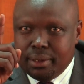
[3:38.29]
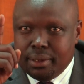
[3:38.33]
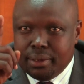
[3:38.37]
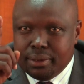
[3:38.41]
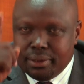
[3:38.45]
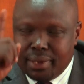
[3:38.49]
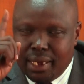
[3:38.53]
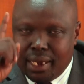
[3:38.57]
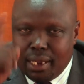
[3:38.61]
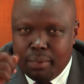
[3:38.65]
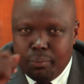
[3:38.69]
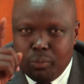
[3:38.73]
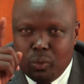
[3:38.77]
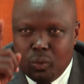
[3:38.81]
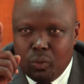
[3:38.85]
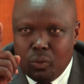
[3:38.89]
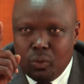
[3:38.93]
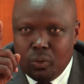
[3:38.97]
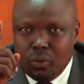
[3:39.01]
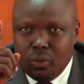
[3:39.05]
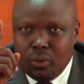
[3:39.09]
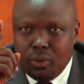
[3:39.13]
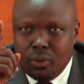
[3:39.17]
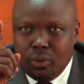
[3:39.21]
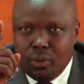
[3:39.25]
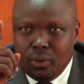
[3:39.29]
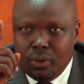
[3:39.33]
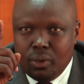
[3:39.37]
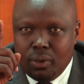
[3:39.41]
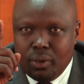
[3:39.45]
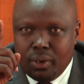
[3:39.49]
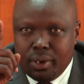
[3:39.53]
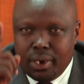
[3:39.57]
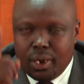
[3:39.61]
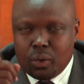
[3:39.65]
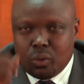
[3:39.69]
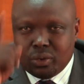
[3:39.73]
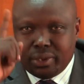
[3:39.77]
jaribu
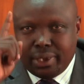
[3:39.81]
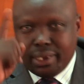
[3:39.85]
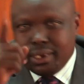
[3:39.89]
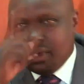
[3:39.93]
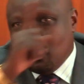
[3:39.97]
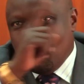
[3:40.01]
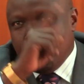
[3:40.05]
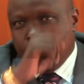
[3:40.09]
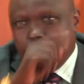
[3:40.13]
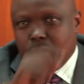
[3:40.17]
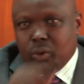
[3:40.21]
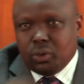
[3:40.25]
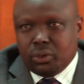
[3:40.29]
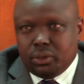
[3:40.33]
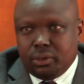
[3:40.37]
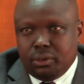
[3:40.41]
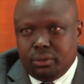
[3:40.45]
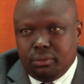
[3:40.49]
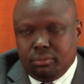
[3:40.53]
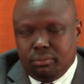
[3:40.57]
na kusaidia wa Pokot.